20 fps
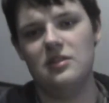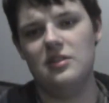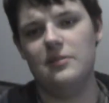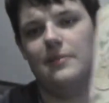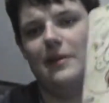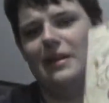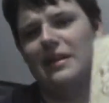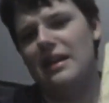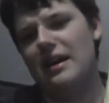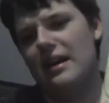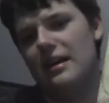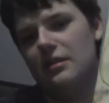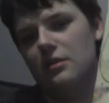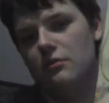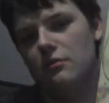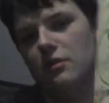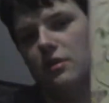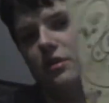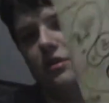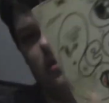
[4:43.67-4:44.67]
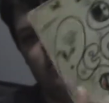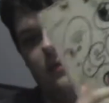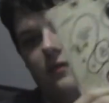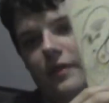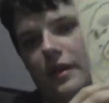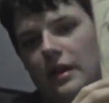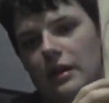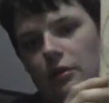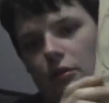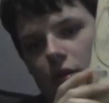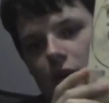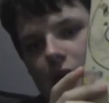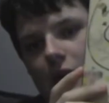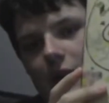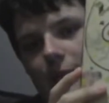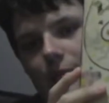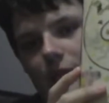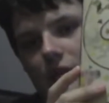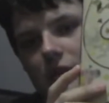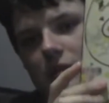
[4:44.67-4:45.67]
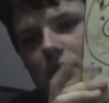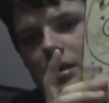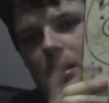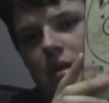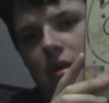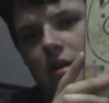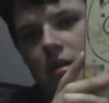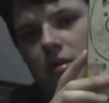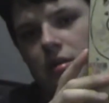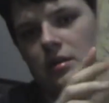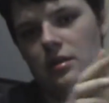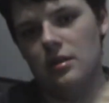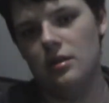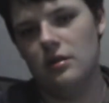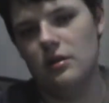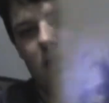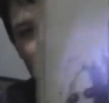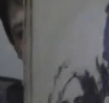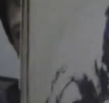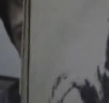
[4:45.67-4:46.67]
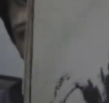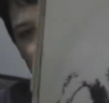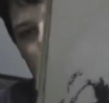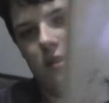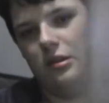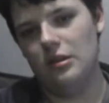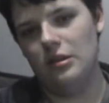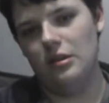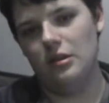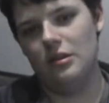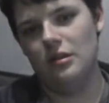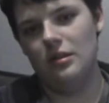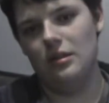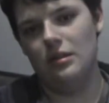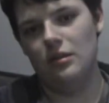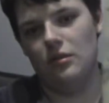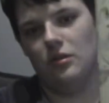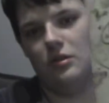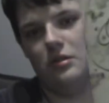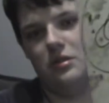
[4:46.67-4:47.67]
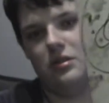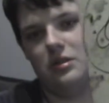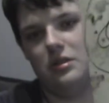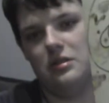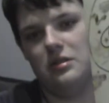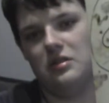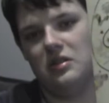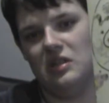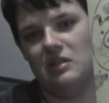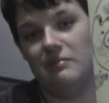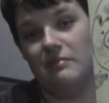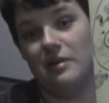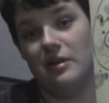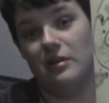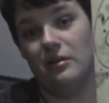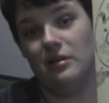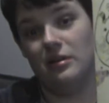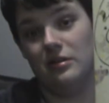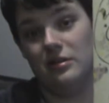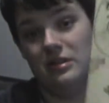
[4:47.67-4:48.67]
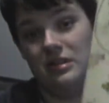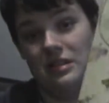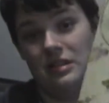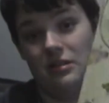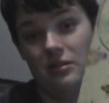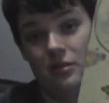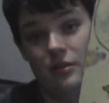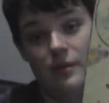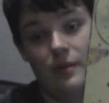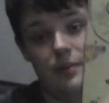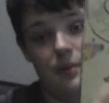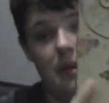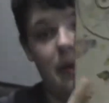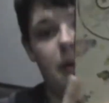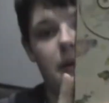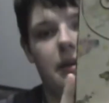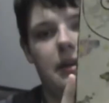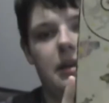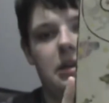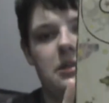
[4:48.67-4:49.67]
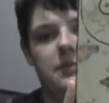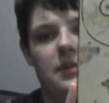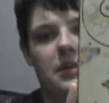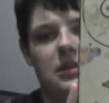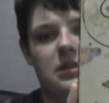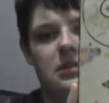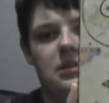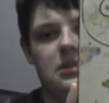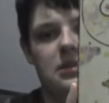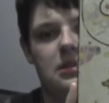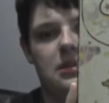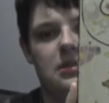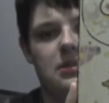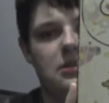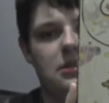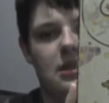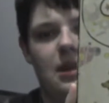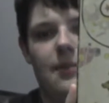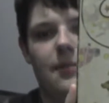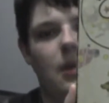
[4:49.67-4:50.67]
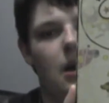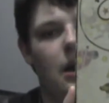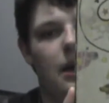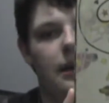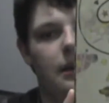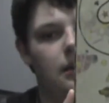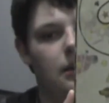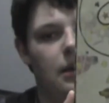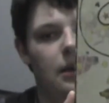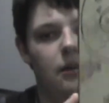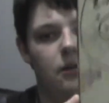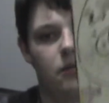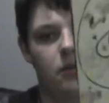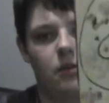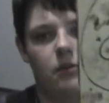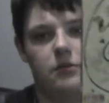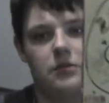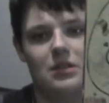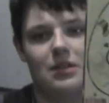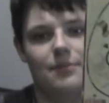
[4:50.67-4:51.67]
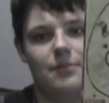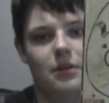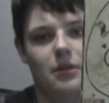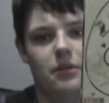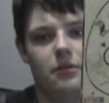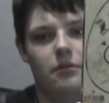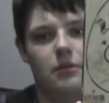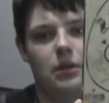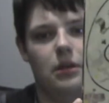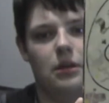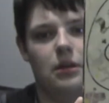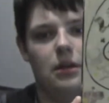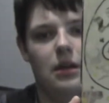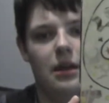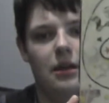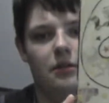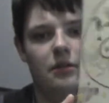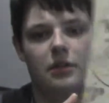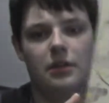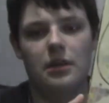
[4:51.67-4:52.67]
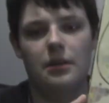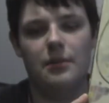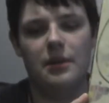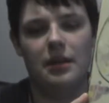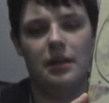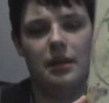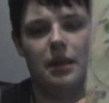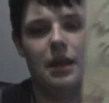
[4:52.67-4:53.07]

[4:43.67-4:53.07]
This is my dad's original vinyl copy, so it's seen a little bit of better days, but this is not mine. I don't own Zeppelin III. I own it on my